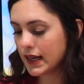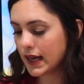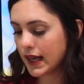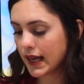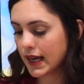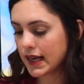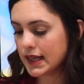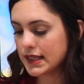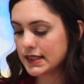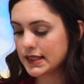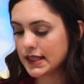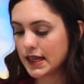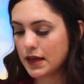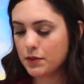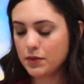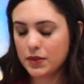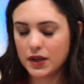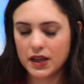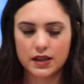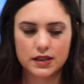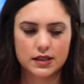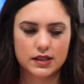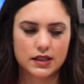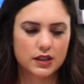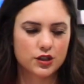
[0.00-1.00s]
like I said,
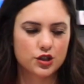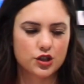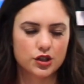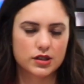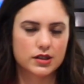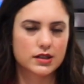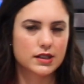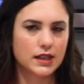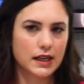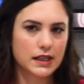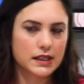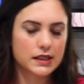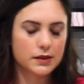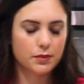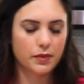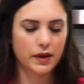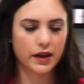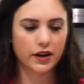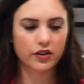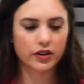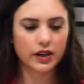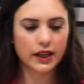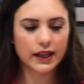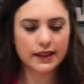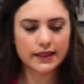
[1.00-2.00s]
because they just taste
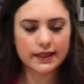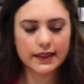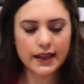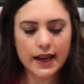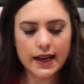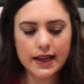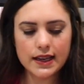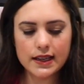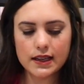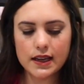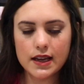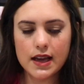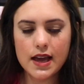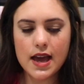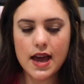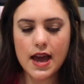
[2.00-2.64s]
better like that.